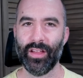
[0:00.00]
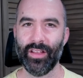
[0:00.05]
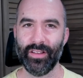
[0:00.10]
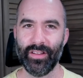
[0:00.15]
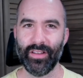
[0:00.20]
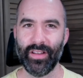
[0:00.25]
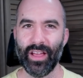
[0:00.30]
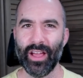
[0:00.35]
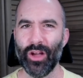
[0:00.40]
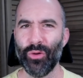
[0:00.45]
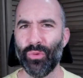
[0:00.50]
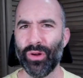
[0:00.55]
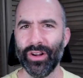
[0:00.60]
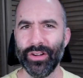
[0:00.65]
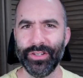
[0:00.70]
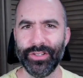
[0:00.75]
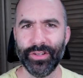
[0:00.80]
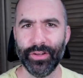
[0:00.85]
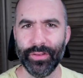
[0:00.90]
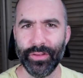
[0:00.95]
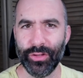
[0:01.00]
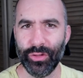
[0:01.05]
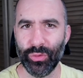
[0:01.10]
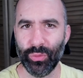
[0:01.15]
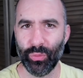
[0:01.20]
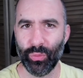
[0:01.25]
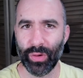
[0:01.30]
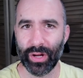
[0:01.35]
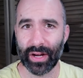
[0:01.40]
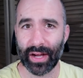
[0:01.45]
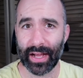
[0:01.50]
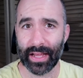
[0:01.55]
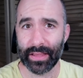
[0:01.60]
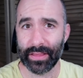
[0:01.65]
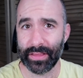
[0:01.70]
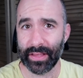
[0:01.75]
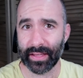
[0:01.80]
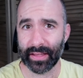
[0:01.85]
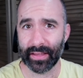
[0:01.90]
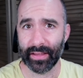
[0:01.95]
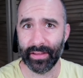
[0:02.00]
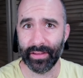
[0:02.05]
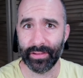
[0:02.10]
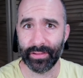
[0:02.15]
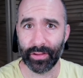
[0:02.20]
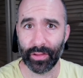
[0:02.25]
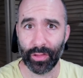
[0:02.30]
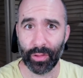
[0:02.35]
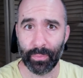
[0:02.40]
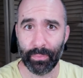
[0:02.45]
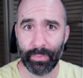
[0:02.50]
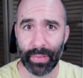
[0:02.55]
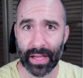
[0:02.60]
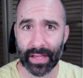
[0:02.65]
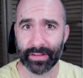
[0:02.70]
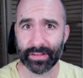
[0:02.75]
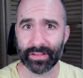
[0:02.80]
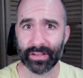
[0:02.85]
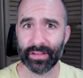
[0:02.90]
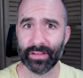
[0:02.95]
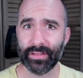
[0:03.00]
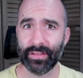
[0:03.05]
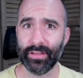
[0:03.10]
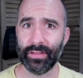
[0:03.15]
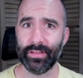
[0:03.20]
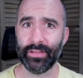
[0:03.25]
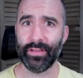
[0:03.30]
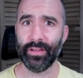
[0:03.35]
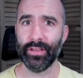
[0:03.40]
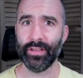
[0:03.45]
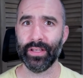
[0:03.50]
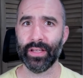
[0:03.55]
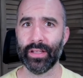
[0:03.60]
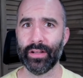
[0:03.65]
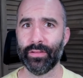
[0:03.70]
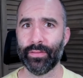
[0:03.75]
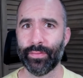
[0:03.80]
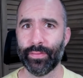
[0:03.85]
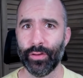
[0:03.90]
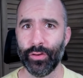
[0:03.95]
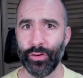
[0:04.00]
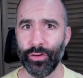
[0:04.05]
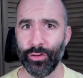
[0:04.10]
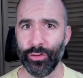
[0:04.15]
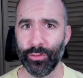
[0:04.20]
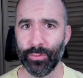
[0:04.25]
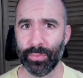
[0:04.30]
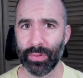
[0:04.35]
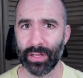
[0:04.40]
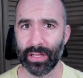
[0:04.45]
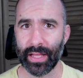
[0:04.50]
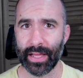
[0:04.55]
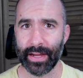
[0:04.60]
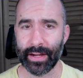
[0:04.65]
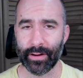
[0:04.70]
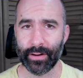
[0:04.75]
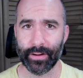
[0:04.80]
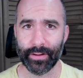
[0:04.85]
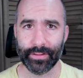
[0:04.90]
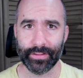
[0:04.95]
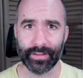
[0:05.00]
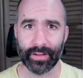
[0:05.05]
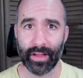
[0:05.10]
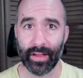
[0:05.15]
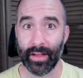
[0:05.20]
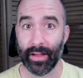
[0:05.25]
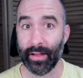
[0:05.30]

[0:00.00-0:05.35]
Today I want to show you what I think is the best Sicilian for new players.